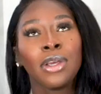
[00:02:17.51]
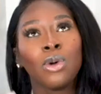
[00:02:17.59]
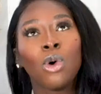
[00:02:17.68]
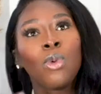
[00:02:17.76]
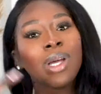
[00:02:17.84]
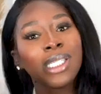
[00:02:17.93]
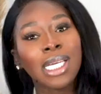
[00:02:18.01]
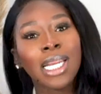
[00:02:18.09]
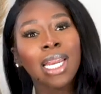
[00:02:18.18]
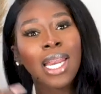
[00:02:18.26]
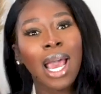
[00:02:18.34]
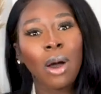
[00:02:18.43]
You're always
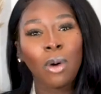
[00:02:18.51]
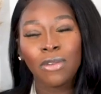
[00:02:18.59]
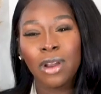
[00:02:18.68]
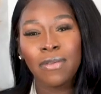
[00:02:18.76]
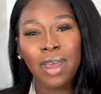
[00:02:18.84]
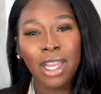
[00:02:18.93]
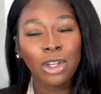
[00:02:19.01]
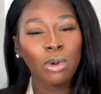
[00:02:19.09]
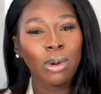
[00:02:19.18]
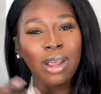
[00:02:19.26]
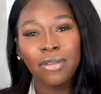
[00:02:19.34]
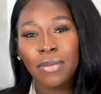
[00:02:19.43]
in and out of an event.
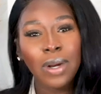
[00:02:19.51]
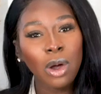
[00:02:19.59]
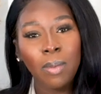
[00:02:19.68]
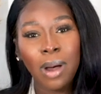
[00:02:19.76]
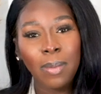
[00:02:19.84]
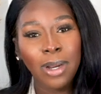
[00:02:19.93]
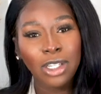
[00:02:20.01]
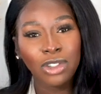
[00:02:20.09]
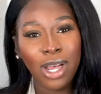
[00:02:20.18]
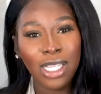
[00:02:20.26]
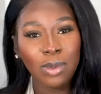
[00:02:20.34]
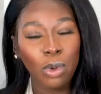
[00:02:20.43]
You're never really on public
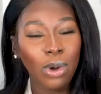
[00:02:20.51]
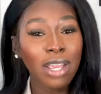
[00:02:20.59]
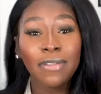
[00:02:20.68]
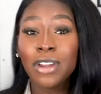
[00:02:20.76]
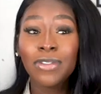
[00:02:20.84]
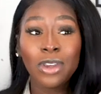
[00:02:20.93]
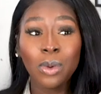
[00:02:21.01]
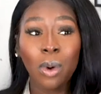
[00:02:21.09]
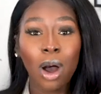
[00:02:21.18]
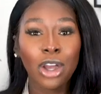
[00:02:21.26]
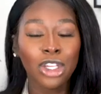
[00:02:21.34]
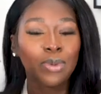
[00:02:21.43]
transport. And even if you
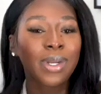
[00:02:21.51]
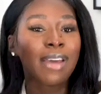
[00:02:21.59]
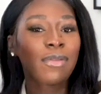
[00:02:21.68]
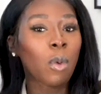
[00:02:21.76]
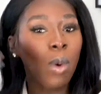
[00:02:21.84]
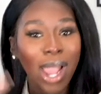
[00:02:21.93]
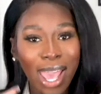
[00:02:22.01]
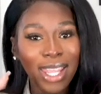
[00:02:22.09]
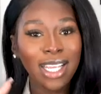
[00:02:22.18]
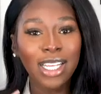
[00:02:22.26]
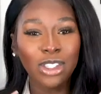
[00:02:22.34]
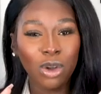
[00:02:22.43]
are, you would never wear
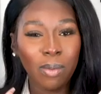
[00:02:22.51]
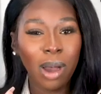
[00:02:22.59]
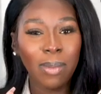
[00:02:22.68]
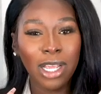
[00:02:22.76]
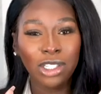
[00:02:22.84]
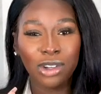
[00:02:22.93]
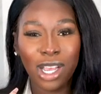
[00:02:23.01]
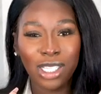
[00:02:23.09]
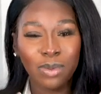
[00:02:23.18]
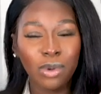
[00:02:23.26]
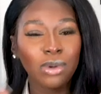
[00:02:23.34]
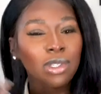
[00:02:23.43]
these on public
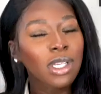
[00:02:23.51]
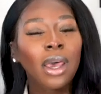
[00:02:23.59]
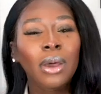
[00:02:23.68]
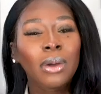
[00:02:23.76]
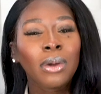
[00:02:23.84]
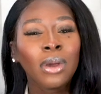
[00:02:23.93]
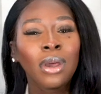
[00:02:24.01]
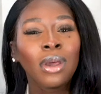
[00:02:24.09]
transport. So